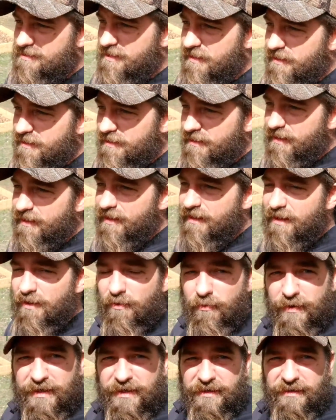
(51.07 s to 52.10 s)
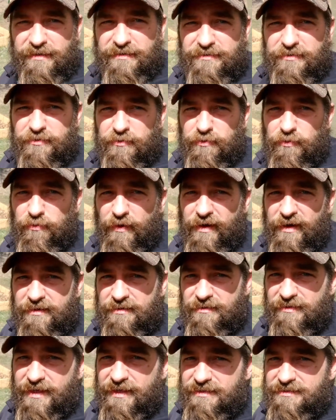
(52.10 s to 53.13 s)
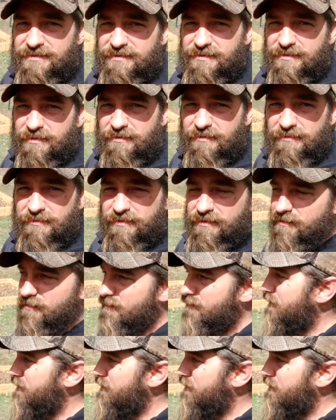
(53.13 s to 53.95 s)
and we need to wait till that's clear.